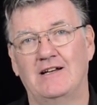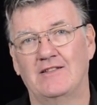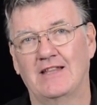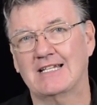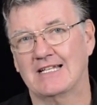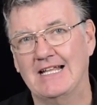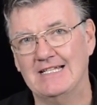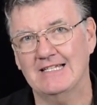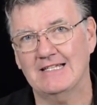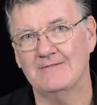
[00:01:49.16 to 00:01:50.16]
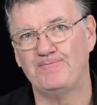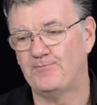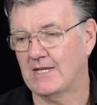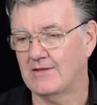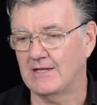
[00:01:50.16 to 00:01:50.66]
that's lenses.
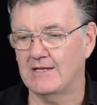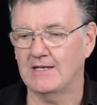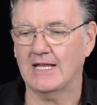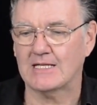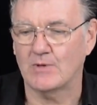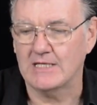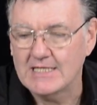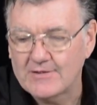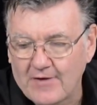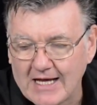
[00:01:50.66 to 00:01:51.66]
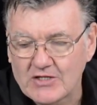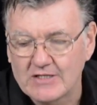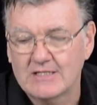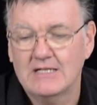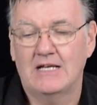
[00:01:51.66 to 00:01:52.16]
The next one is
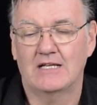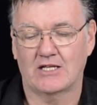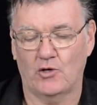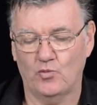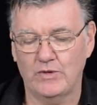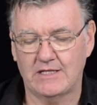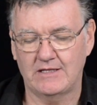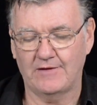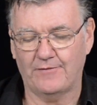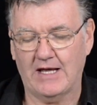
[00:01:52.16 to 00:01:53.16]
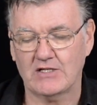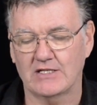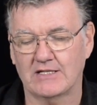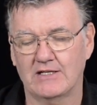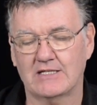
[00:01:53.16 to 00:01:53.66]
flashes. So with the
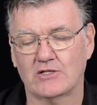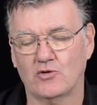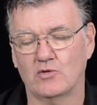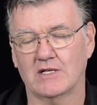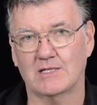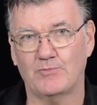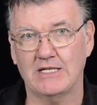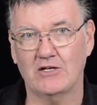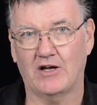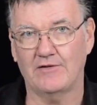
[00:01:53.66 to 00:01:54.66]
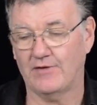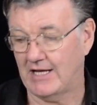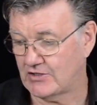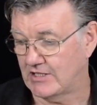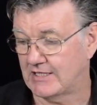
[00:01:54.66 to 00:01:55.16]
flashes, this is called a speedlight
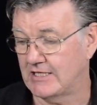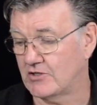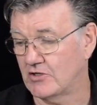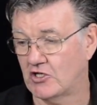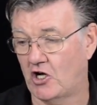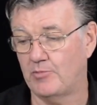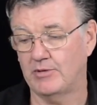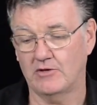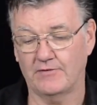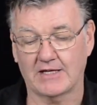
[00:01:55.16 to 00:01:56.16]
flash and it sits on top of the